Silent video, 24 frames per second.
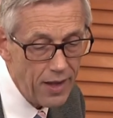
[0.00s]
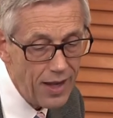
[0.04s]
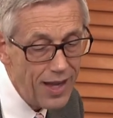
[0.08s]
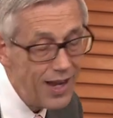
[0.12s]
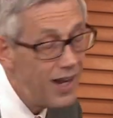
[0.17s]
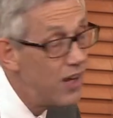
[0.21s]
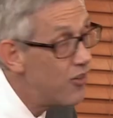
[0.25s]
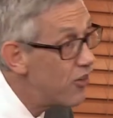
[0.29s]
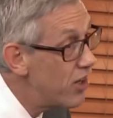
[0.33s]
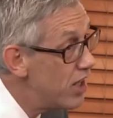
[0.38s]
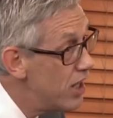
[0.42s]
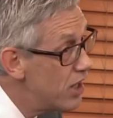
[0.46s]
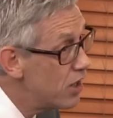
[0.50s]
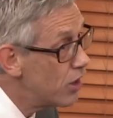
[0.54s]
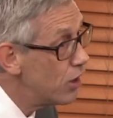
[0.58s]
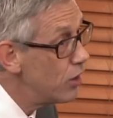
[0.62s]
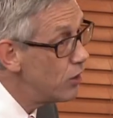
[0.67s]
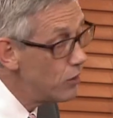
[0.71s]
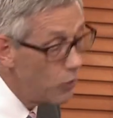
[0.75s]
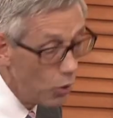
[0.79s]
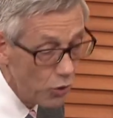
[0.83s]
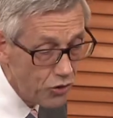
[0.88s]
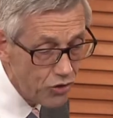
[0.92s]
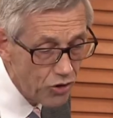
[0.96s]
His
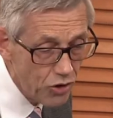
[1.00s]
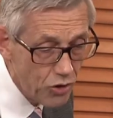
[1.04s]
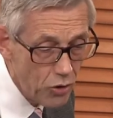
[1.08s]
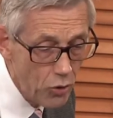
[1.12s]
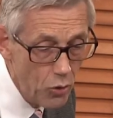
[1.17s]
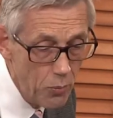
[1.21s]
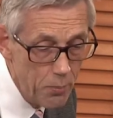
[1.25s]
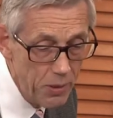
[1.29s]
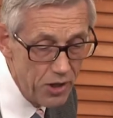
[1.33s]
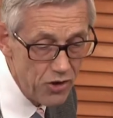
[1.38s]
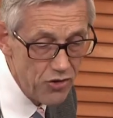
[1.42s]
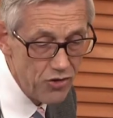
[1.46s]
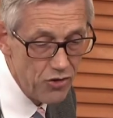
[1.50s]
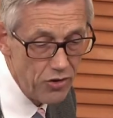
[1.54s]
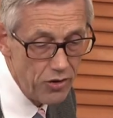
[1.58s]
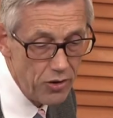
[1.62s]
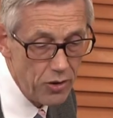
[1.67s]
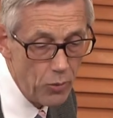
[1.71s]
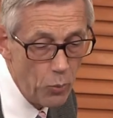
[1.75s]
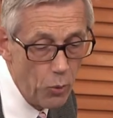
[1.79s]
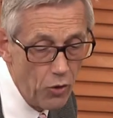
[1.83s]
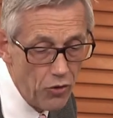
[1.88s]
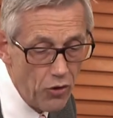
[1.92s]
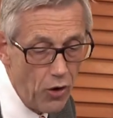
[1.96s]
ecological mission
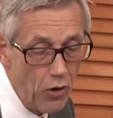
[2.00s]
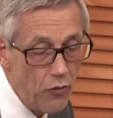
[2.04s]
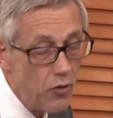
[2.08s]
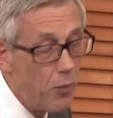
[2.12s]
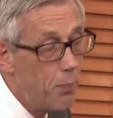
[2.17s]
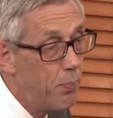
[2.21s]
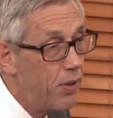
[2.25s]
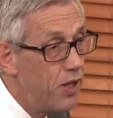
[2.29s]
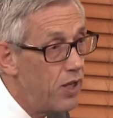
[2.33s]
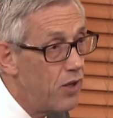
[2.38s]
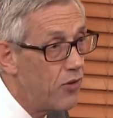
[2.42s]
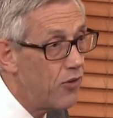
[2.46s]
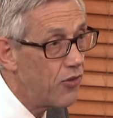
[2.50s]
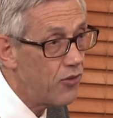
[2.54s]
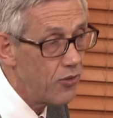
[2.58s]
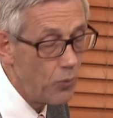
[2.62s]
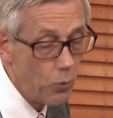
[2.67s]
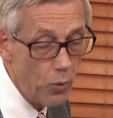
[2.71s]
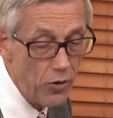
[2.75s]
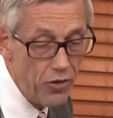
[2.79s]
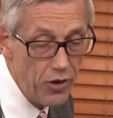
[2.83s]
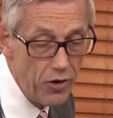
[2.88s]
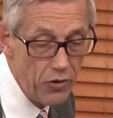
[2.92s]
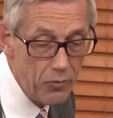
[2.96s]
was of a piece
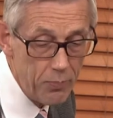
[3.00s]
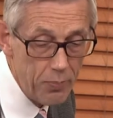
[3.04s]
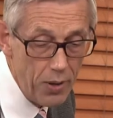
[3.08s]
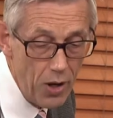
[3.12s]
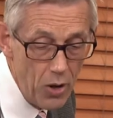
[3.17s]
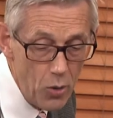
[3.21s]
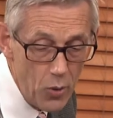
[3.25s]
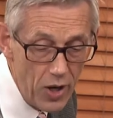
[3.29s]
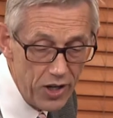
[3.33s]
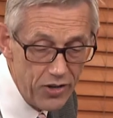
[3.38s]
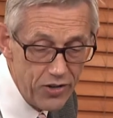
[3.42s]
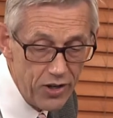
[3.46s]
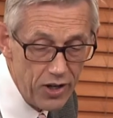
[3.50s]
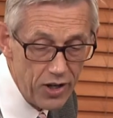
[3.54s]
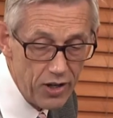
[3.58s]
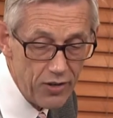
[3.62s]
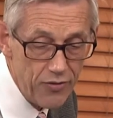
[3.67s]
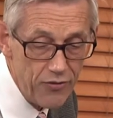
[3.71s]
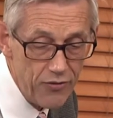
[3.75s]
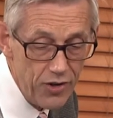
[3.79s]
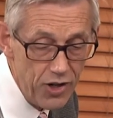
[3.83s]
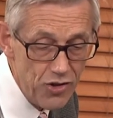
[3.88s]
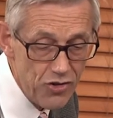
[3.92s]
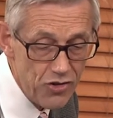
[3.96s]
with his poetic
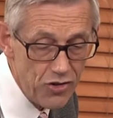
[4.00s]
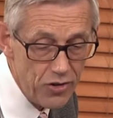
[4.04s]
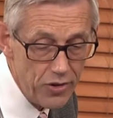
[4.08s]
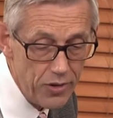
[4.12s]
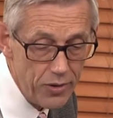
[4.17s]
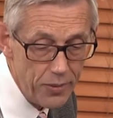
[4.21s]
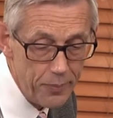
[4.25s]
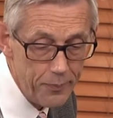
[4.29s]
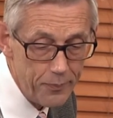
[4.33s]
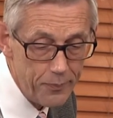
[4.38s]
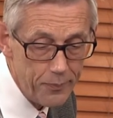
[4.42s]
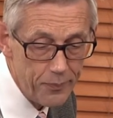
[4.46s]
vision.